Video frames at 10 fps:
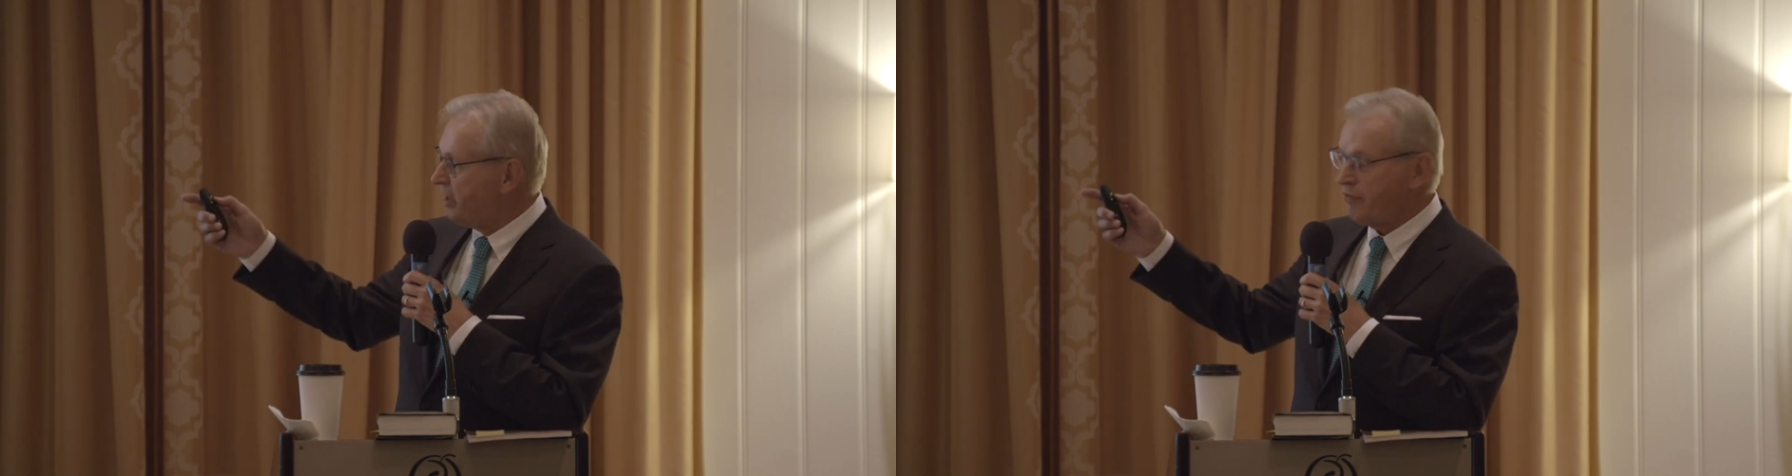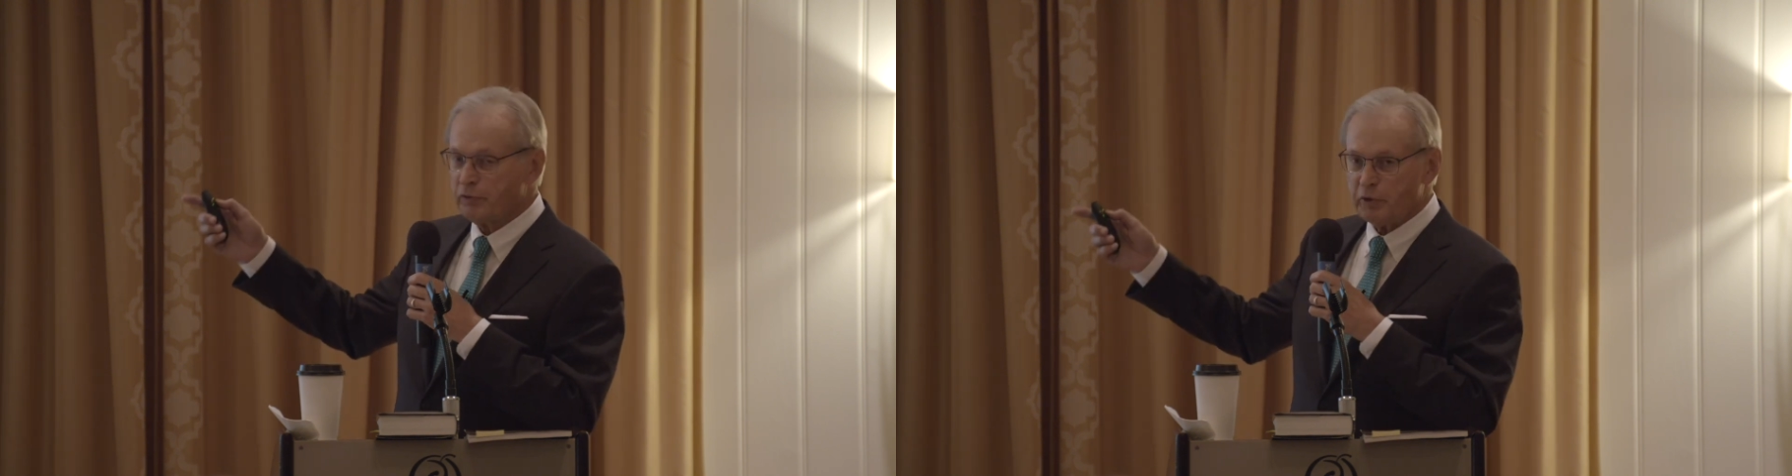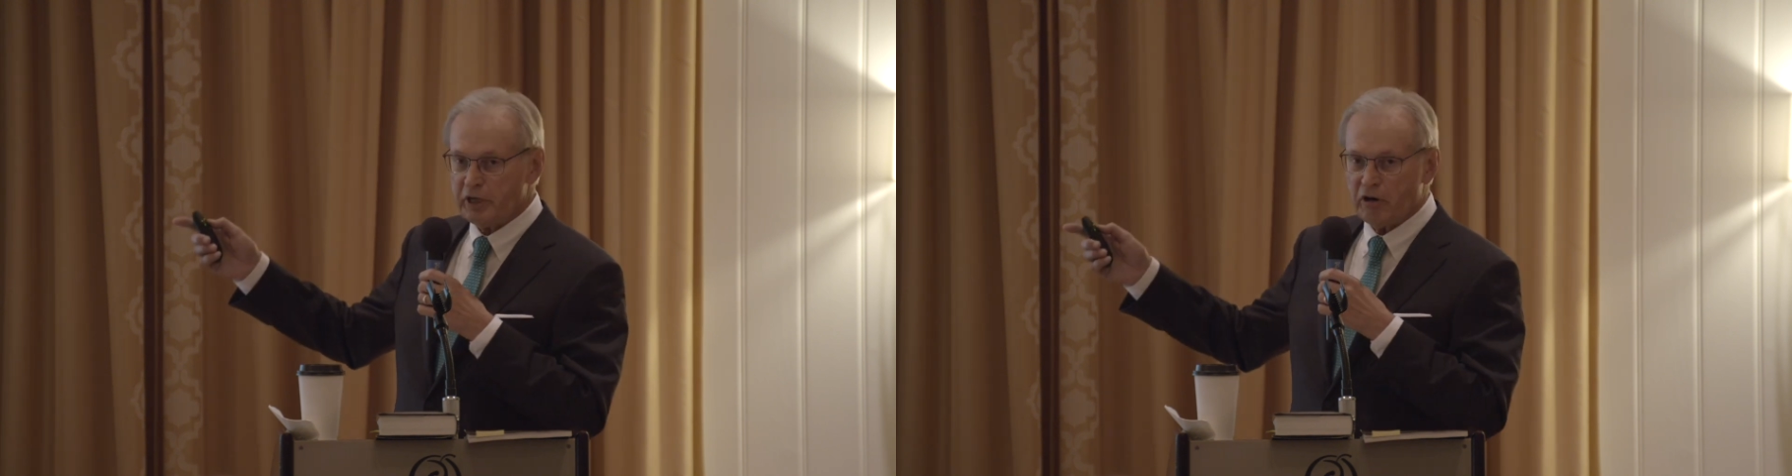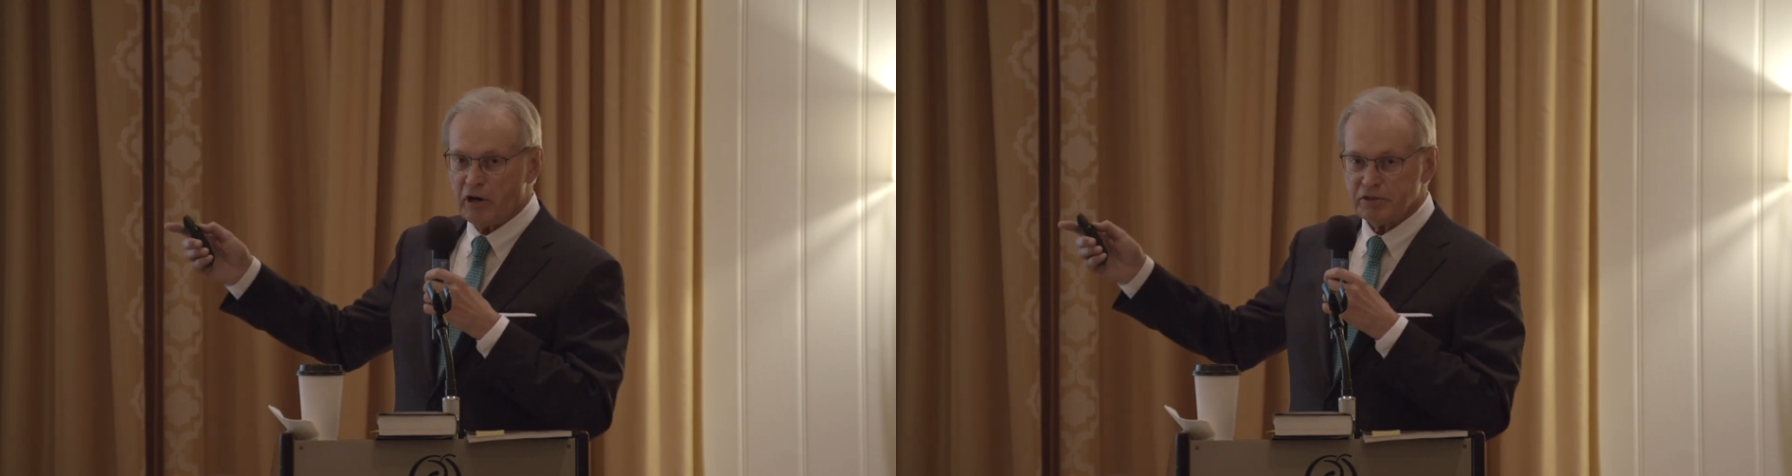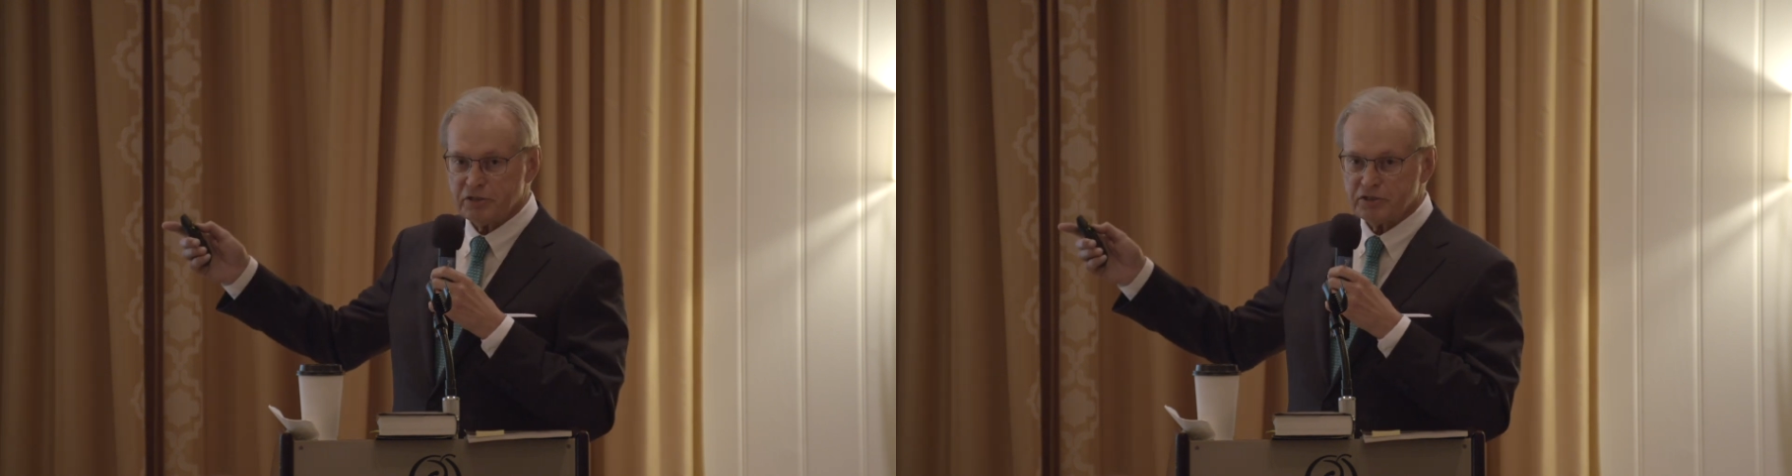have 3
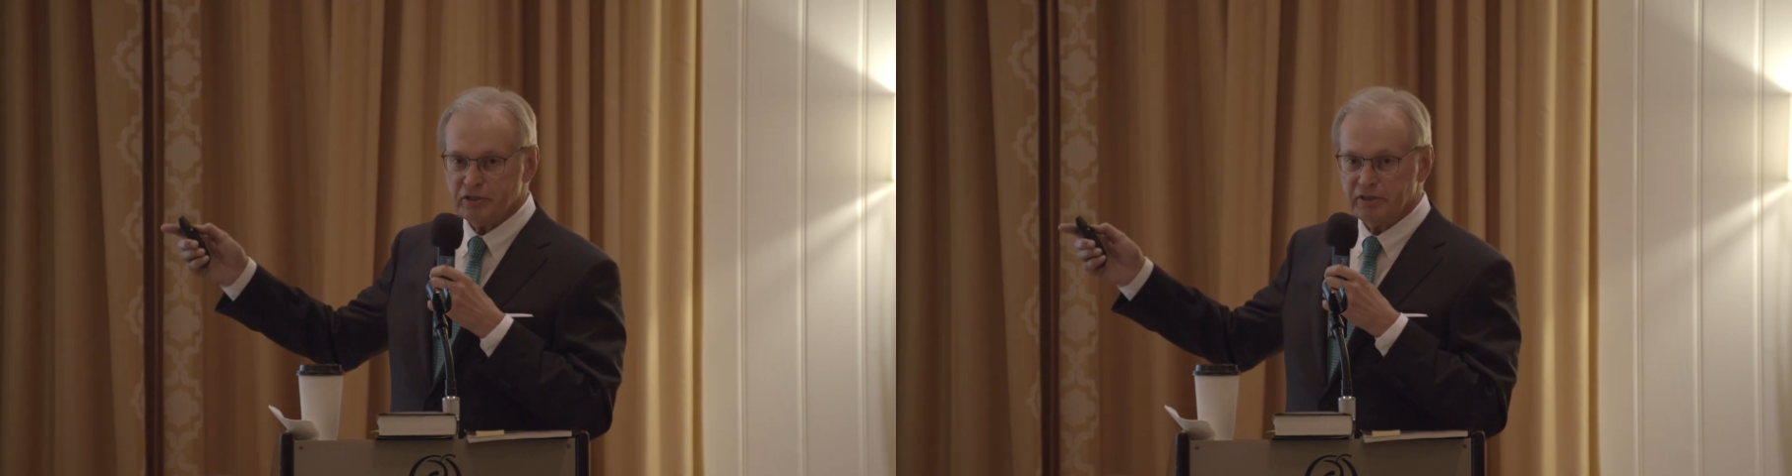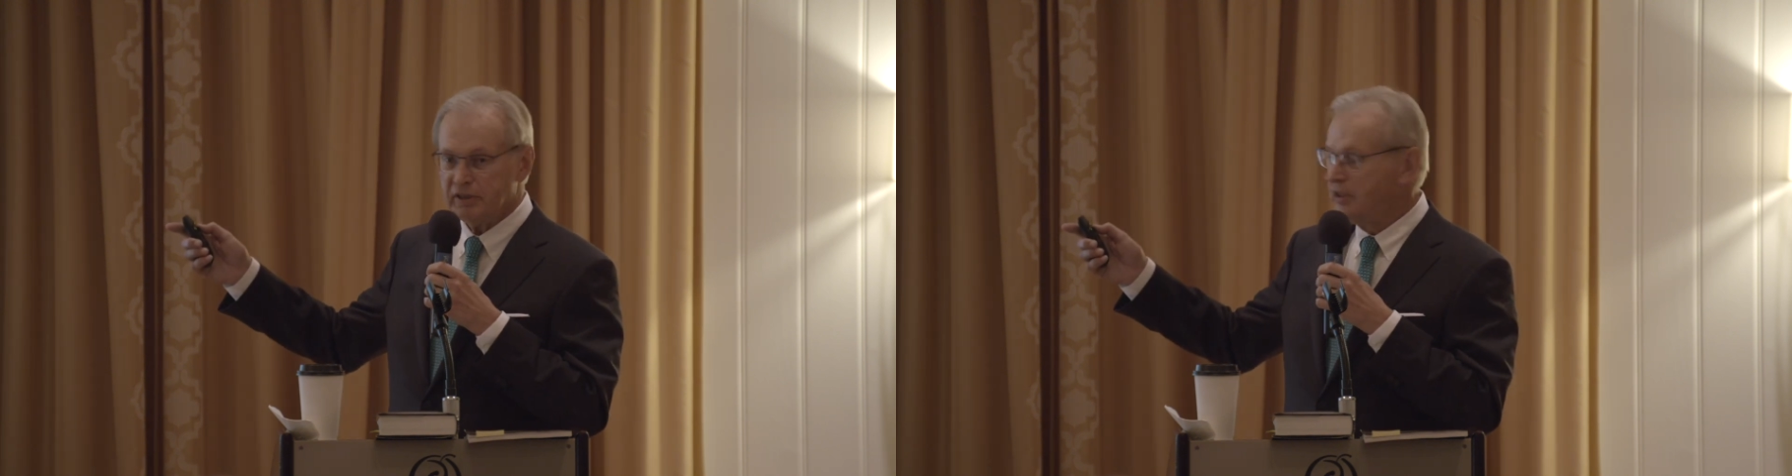hearts,